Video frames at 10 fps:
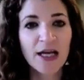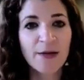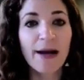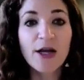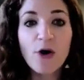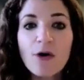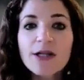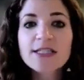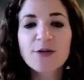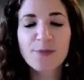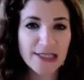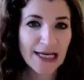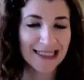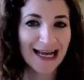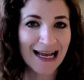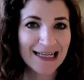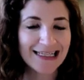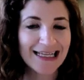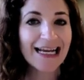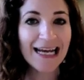My goal is to present
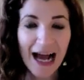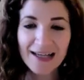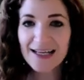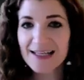science not